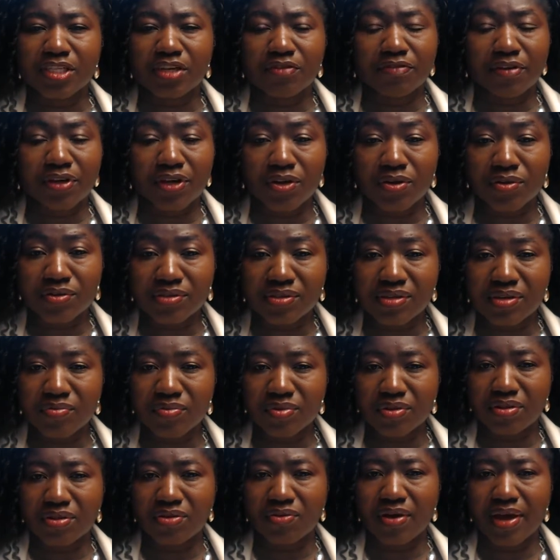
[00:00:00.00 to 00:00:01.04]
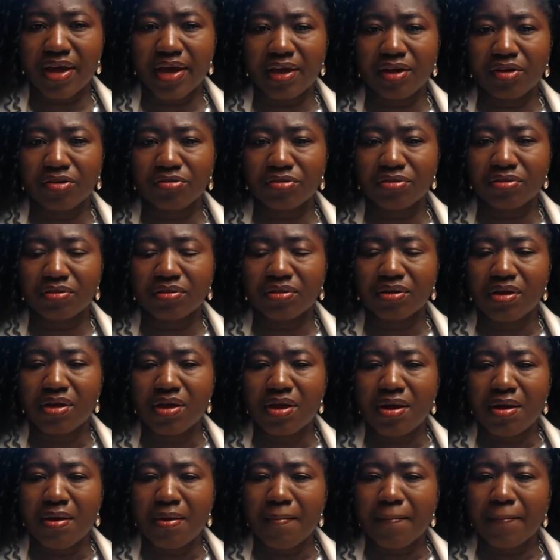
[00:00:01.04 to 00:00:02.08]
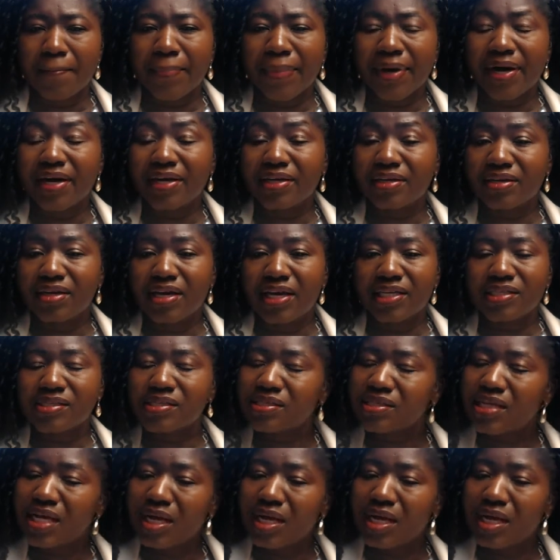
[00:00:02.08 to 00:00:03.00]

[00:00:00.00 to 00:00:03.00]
difficulty with your health. But in